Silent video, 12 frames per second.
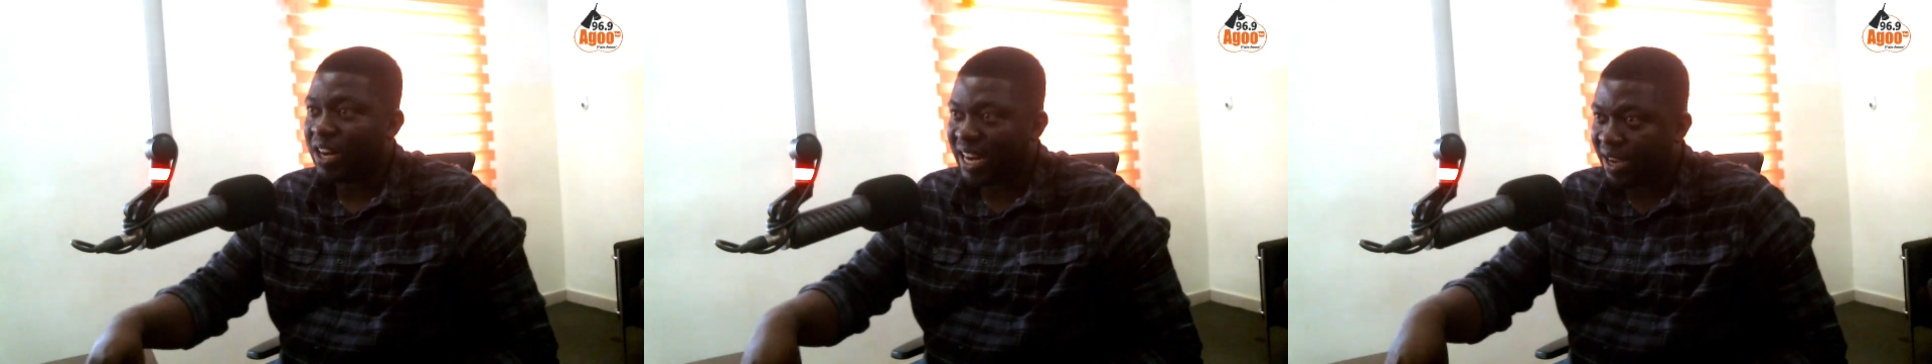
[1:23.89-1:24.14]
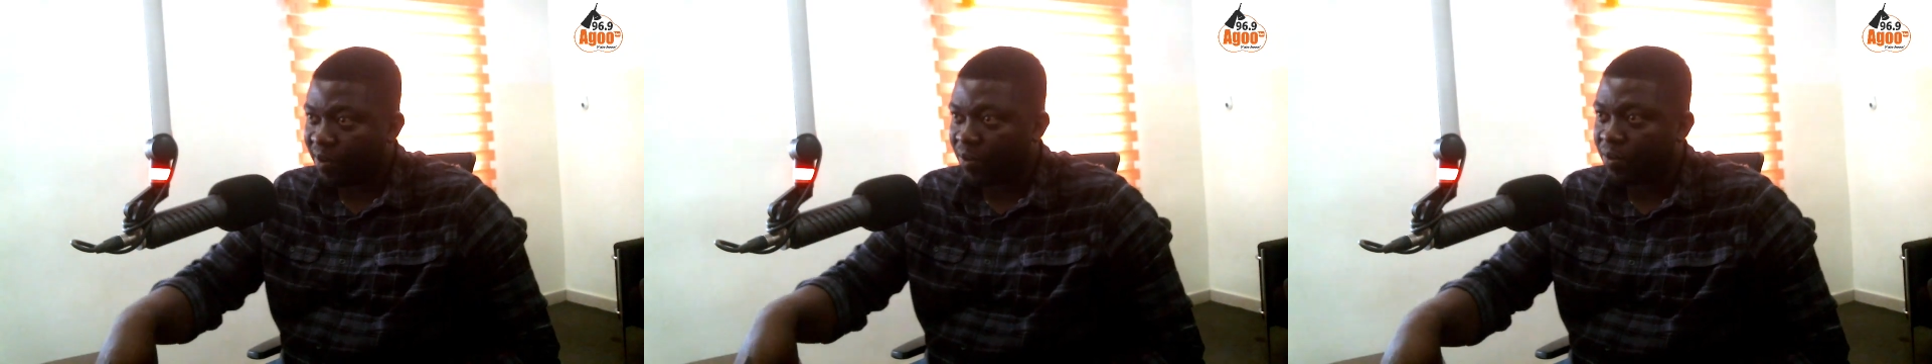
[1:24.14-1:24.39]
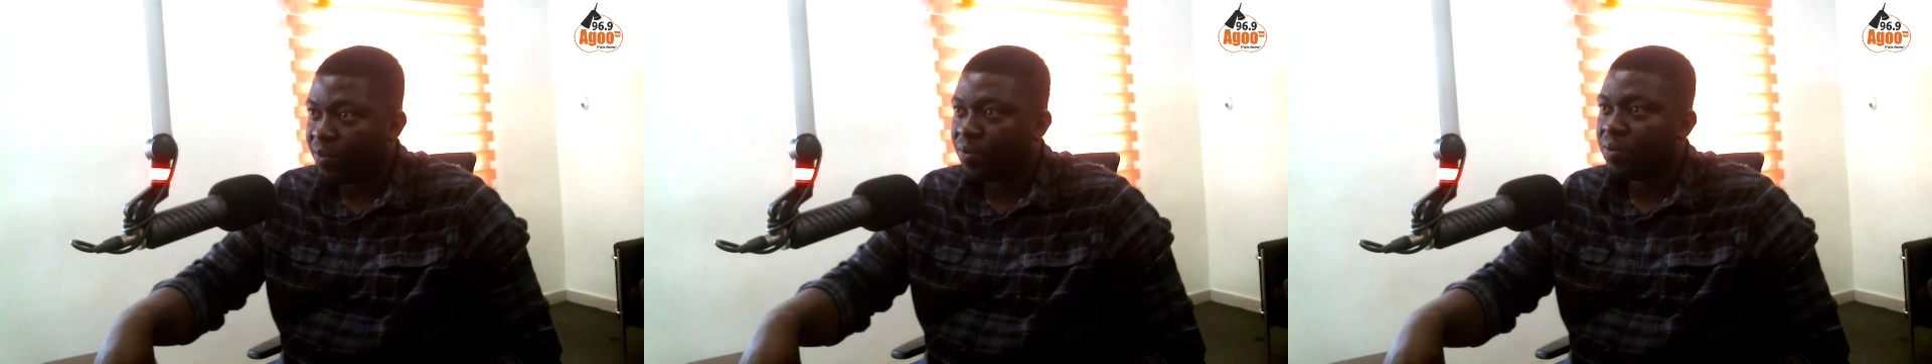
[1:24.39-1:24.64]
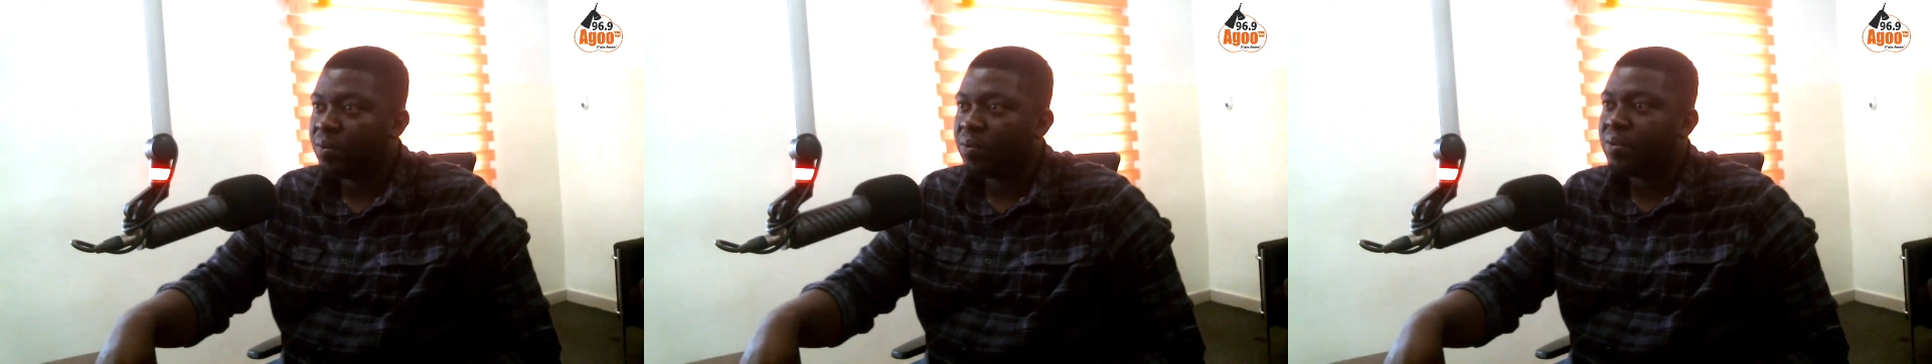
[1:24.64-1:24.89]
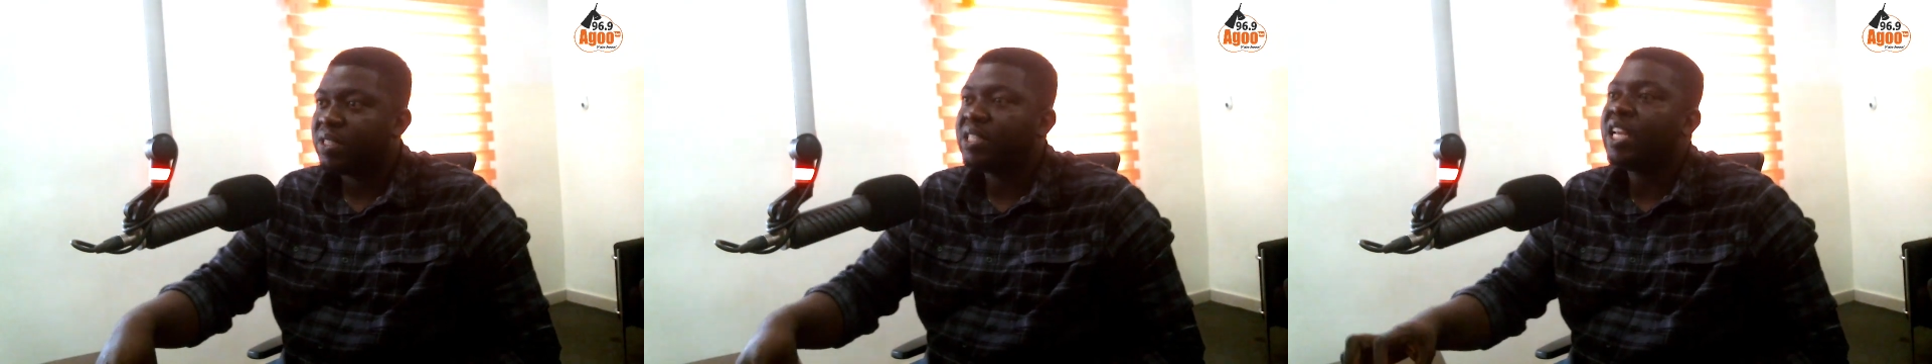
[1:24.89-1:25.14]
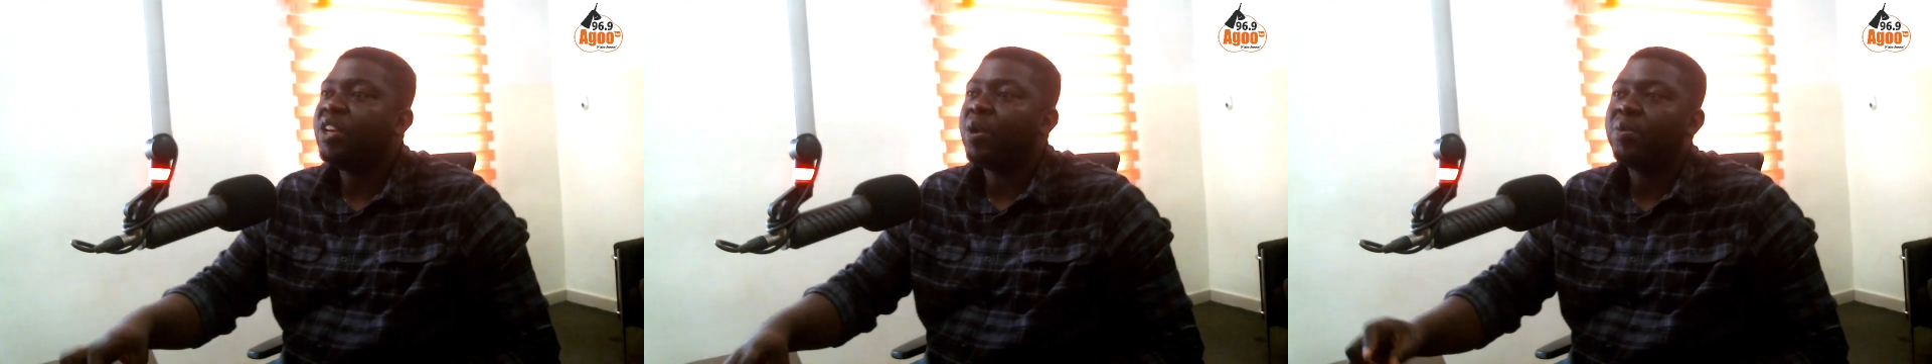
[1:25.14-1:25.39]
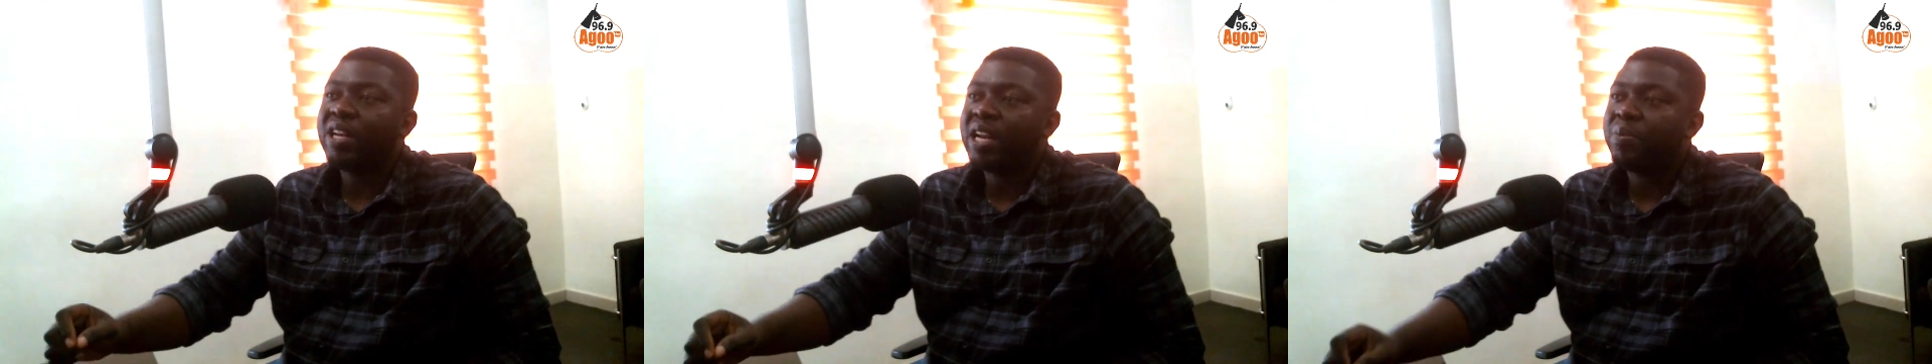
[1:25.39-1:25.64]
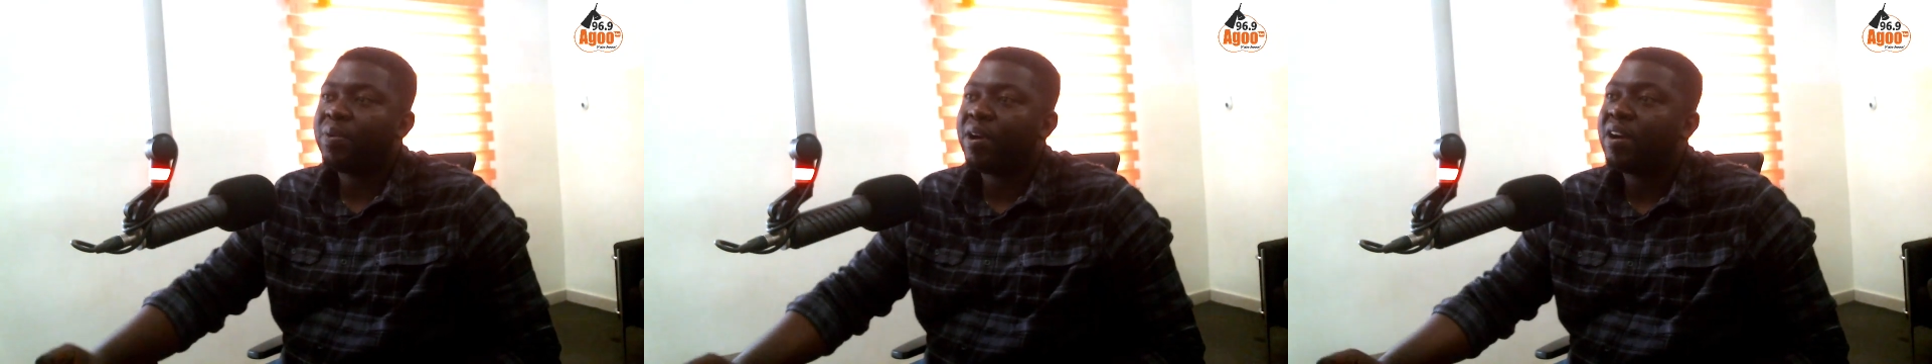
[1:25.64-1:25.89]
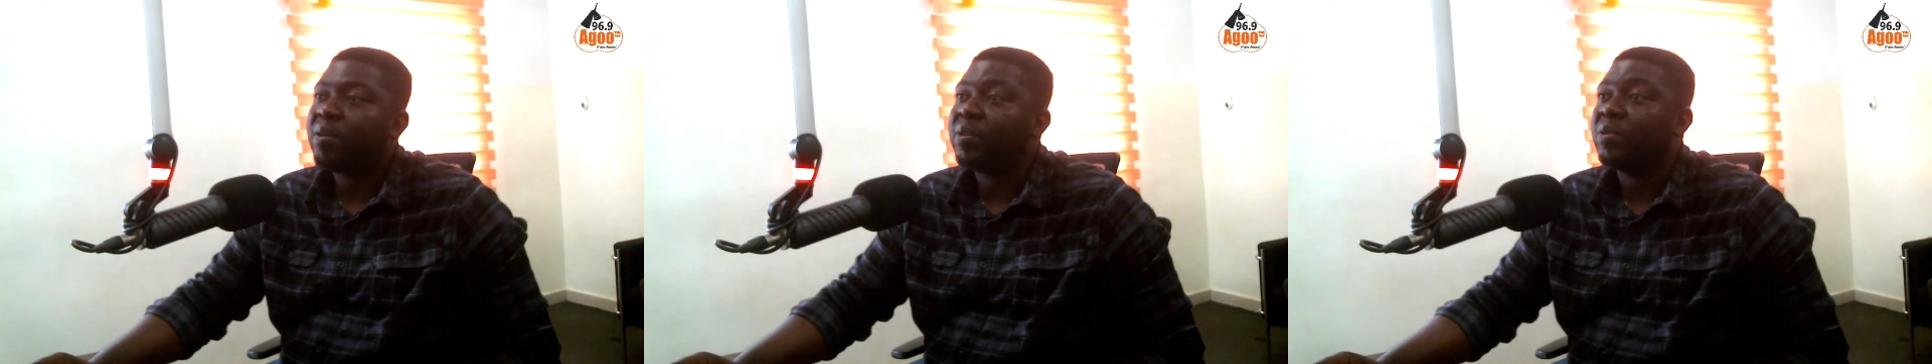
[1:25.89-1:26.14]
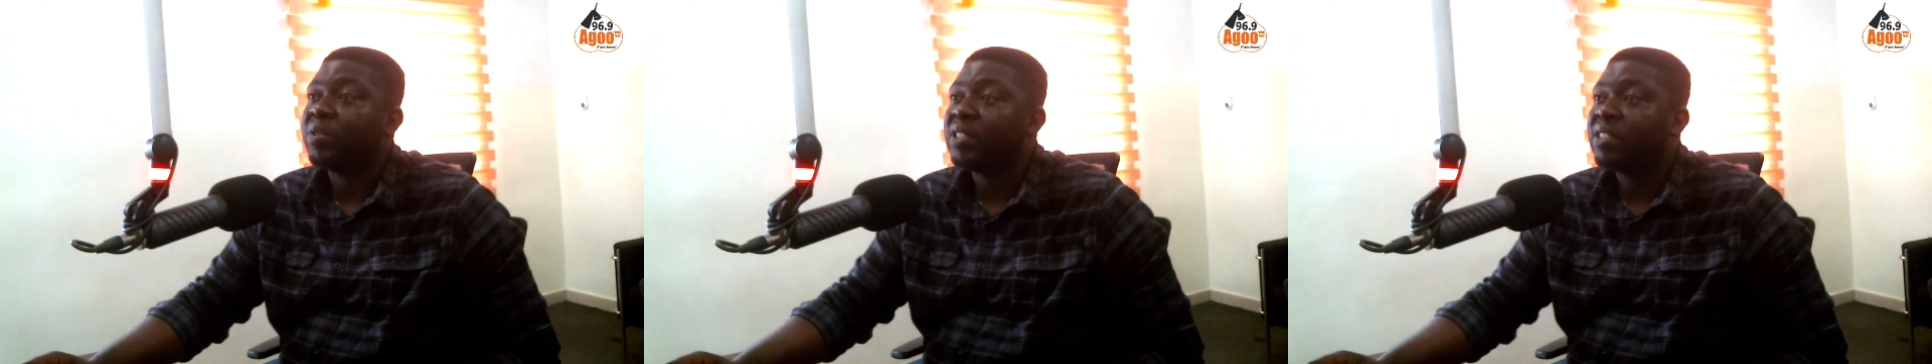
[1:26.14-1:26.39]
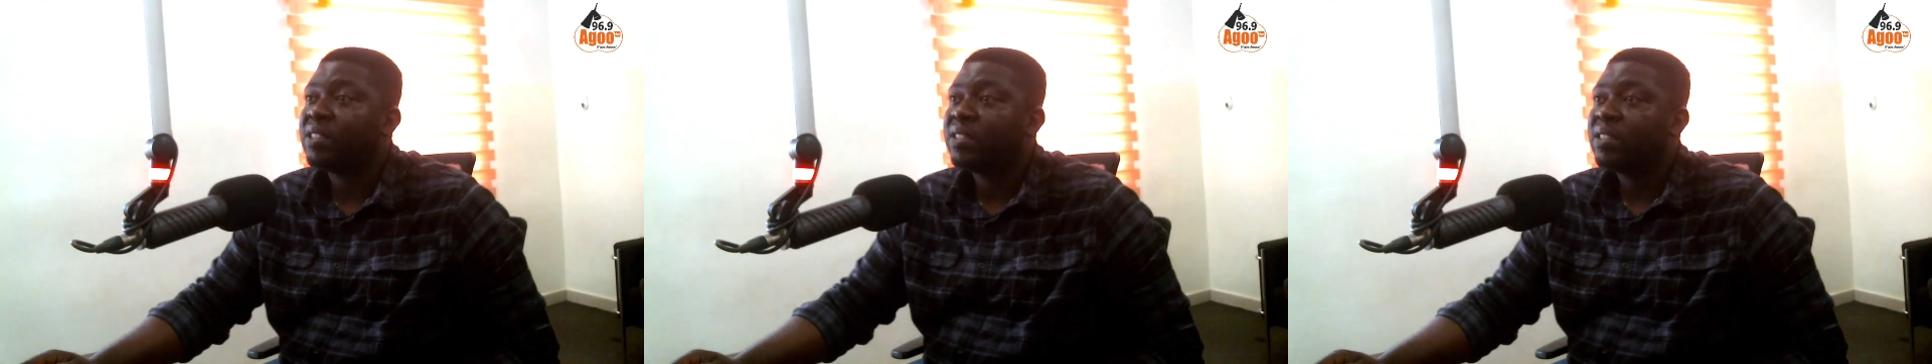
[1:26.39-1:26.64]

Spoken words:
now. Stadium no na air paramount.